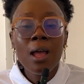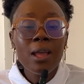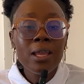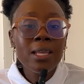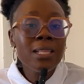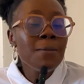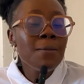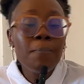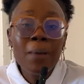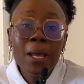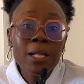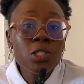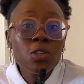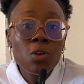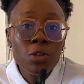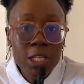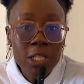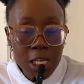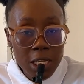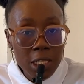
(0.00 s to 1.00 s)
It depends
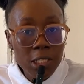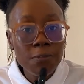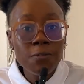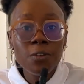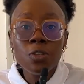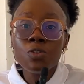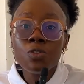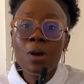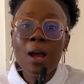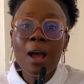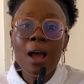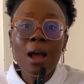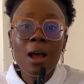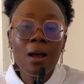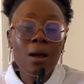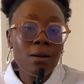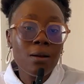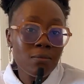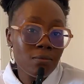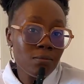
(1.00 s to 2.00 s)
on the individual.
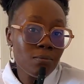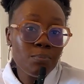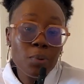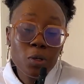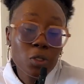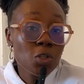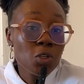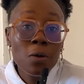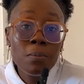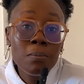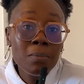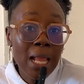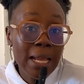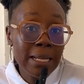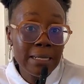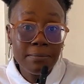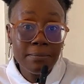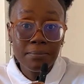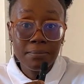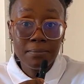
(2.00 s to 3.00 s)
Bottom line.